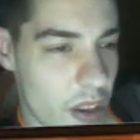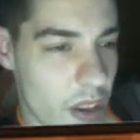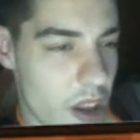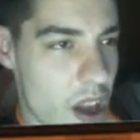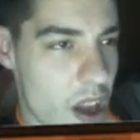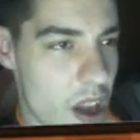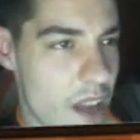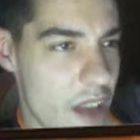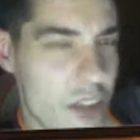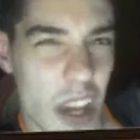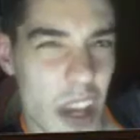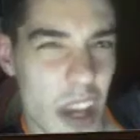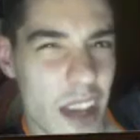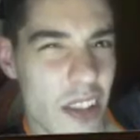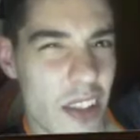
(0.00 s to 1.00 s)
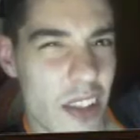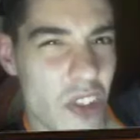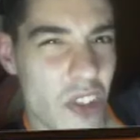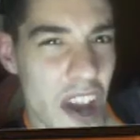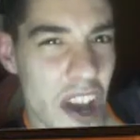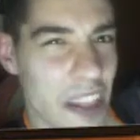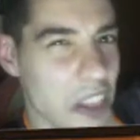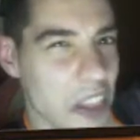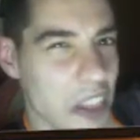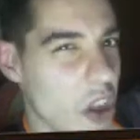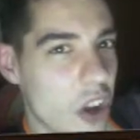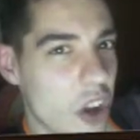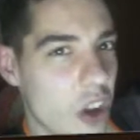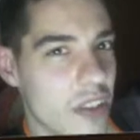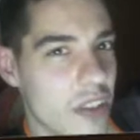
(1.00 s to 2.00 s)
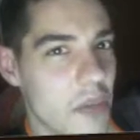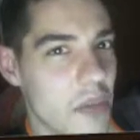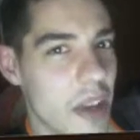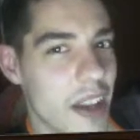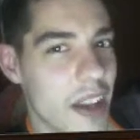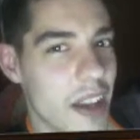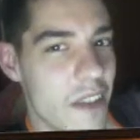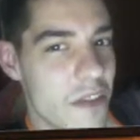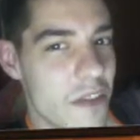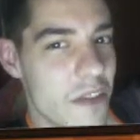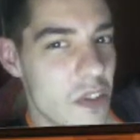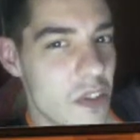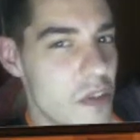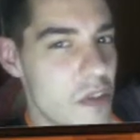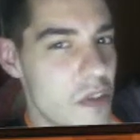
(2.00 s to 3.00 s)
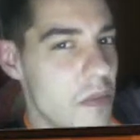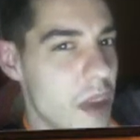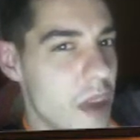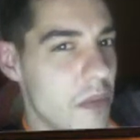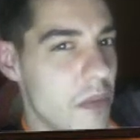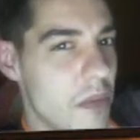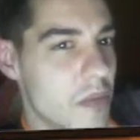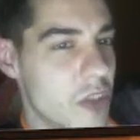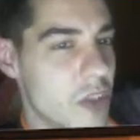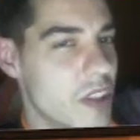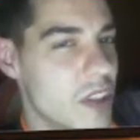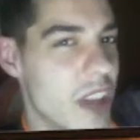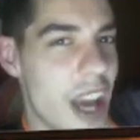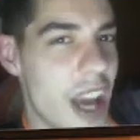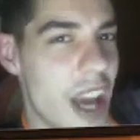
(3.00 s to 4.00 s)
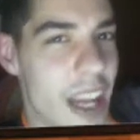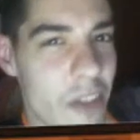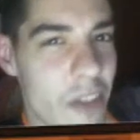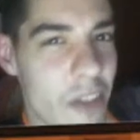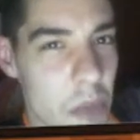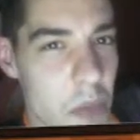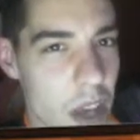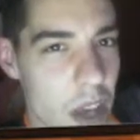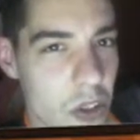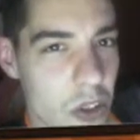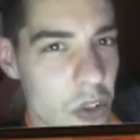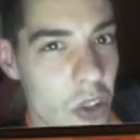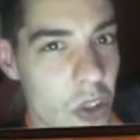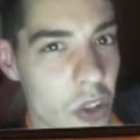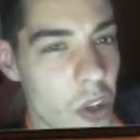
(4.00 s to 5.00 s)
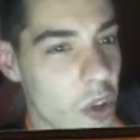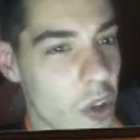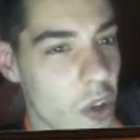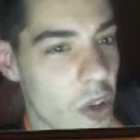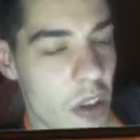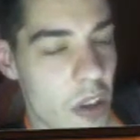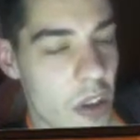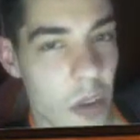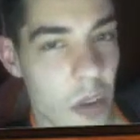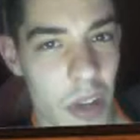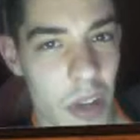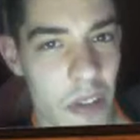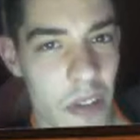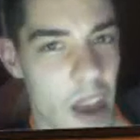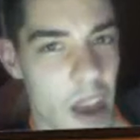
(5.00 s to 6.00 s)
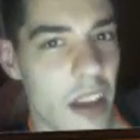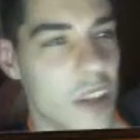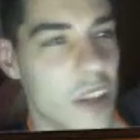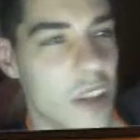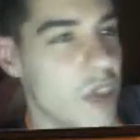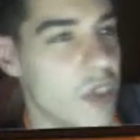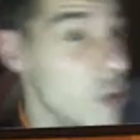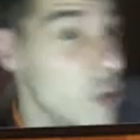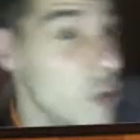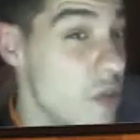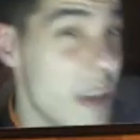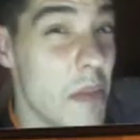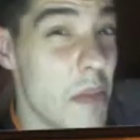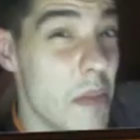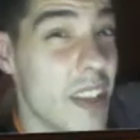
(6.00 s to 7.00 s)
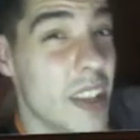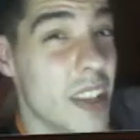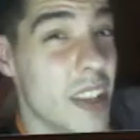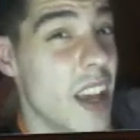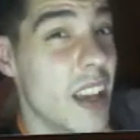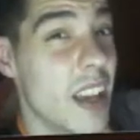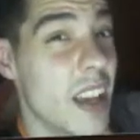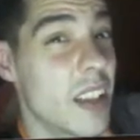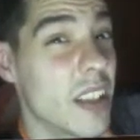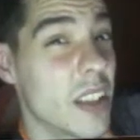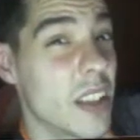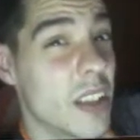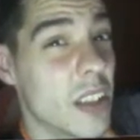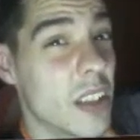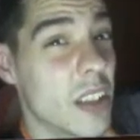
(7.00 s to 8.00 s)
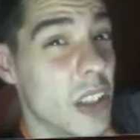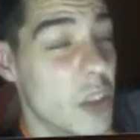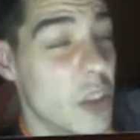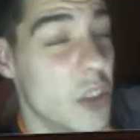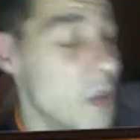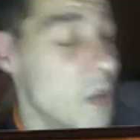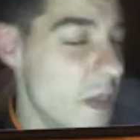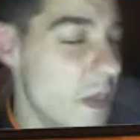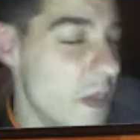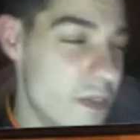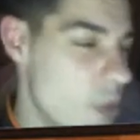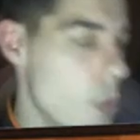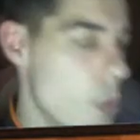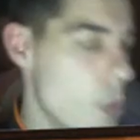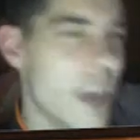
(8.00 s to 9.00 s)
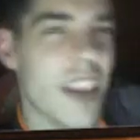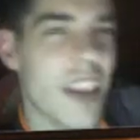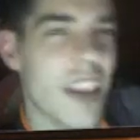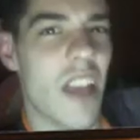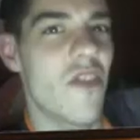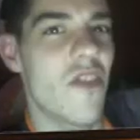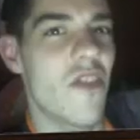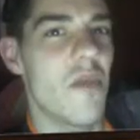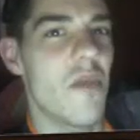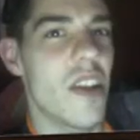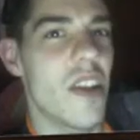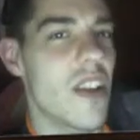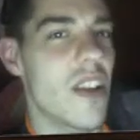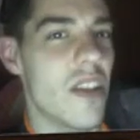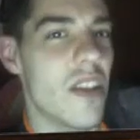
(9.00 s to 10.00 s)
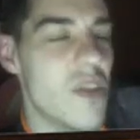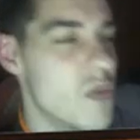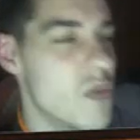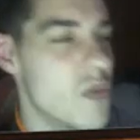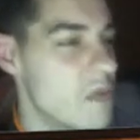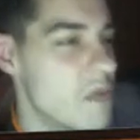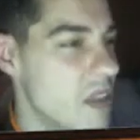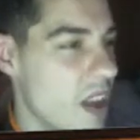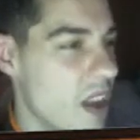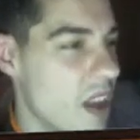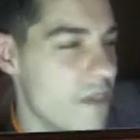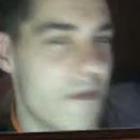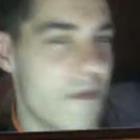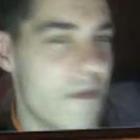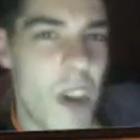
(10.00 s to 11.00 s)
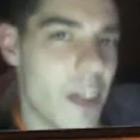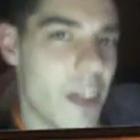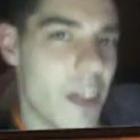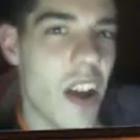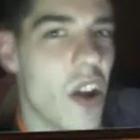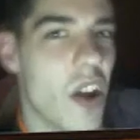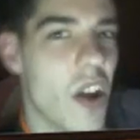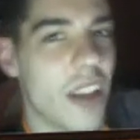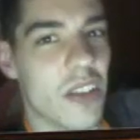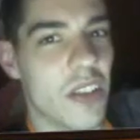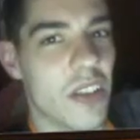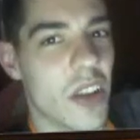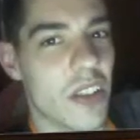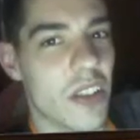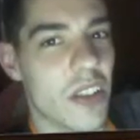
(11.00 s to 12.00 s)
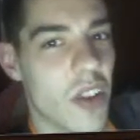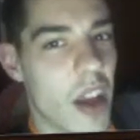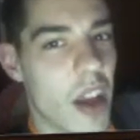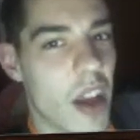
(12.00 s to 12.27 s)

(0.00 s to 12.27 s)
I've changed a lot, man. If you'd met, just say I never met you, we never had a history, and you met me today, you would be falling in love with me. You would be like, fuck, that guy's a nice guy.